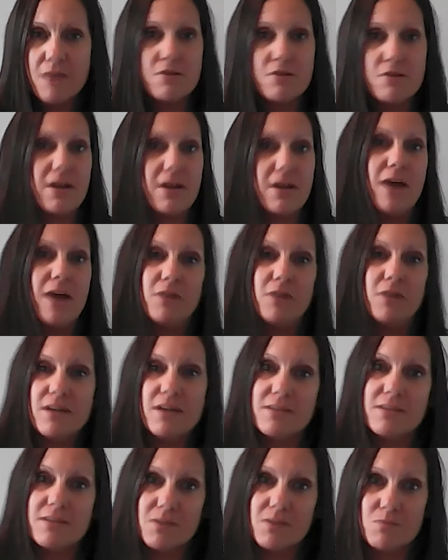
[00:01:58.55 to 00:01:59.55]
they're counted
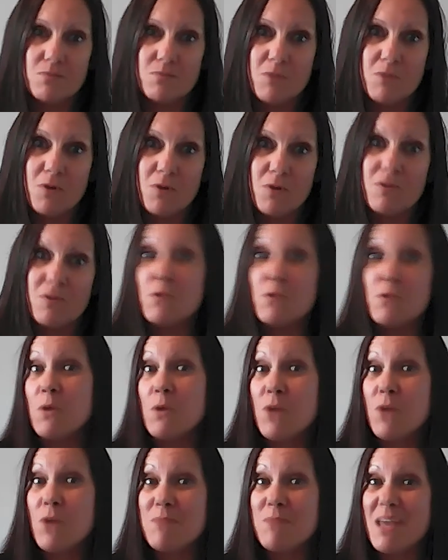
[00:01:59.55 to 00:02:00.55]
as, viewing
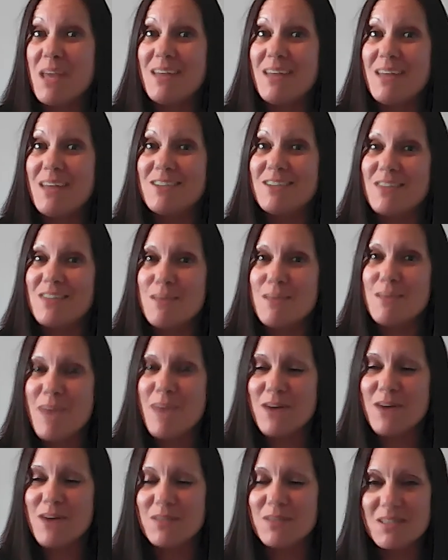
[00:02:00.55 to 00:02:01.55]
one page and they
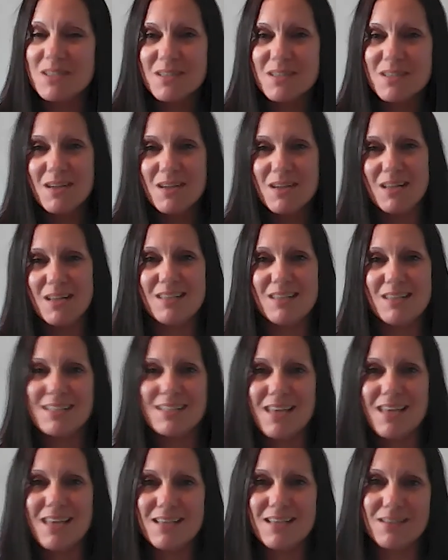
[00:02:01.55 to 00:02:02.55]
bounced. In this
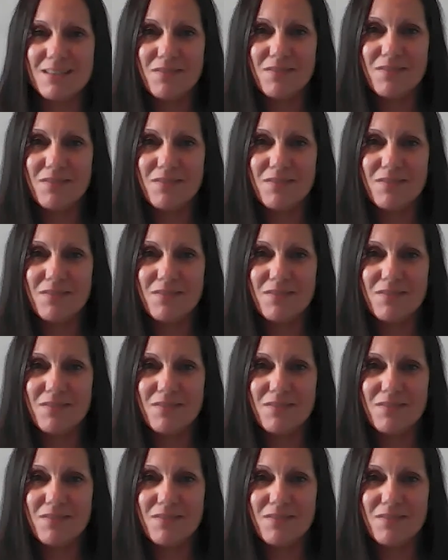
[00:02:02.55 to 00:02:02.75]
case, if